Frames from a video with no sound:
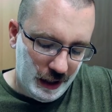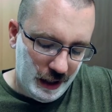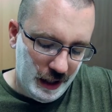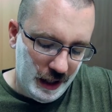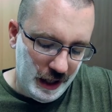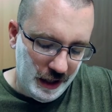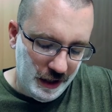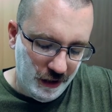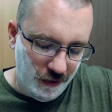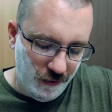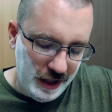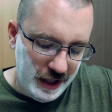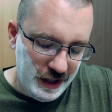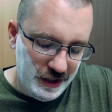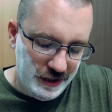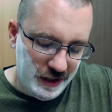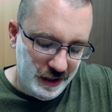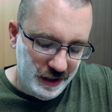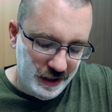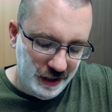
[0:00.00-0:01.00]
And the
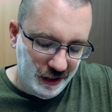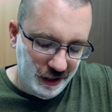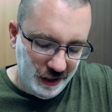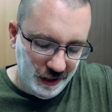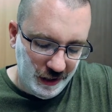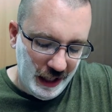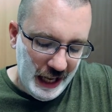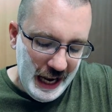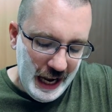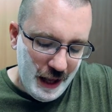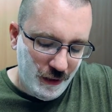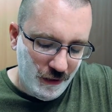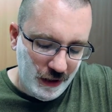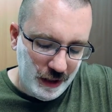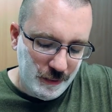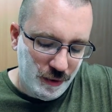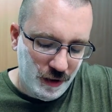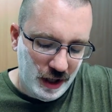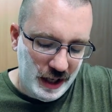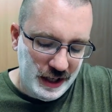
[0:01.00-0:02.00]
reason the
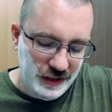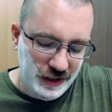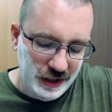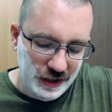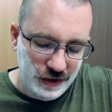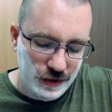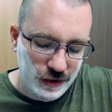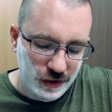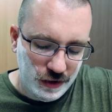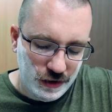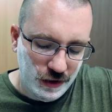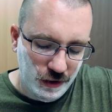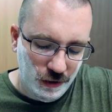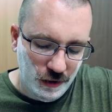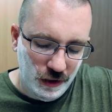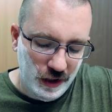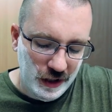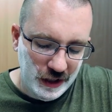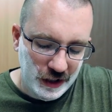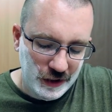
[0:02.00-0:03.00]
lathering process took so
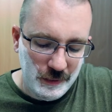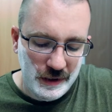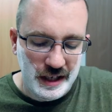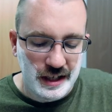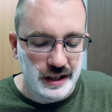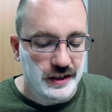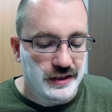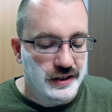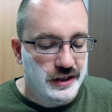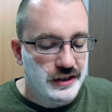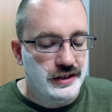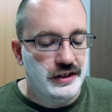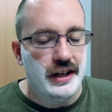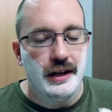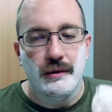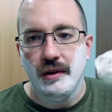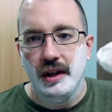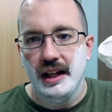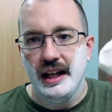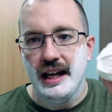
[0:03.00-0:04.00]
long is because this is a
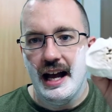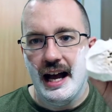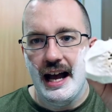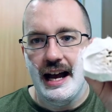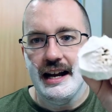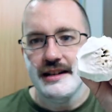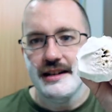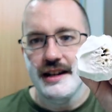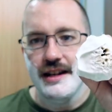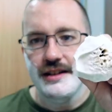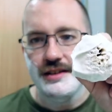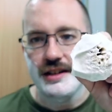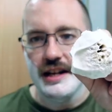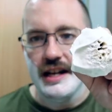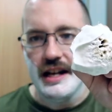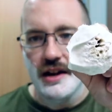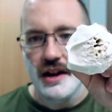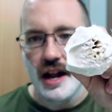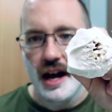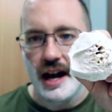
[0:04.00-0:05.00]
really high density
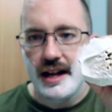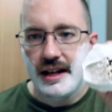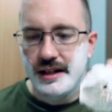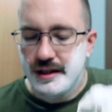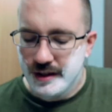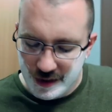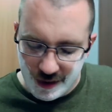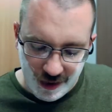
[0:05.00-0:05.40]
knot,